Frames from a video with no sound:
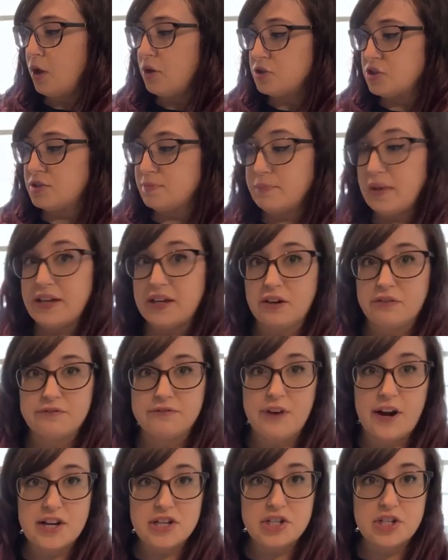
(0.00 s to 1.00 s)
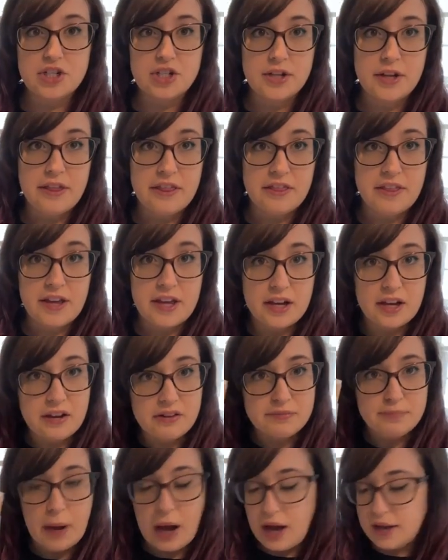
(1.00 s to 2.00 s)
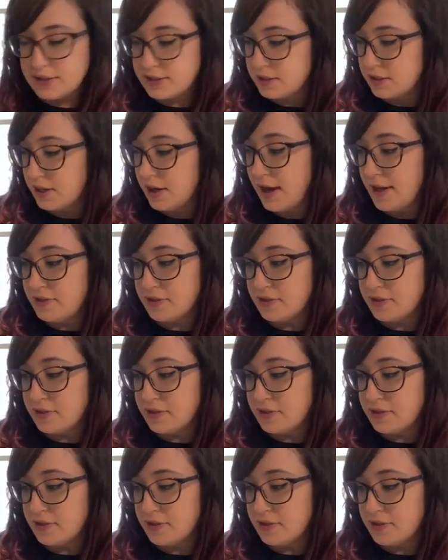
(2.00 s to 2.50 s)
I'll just make a fresh thing of pasta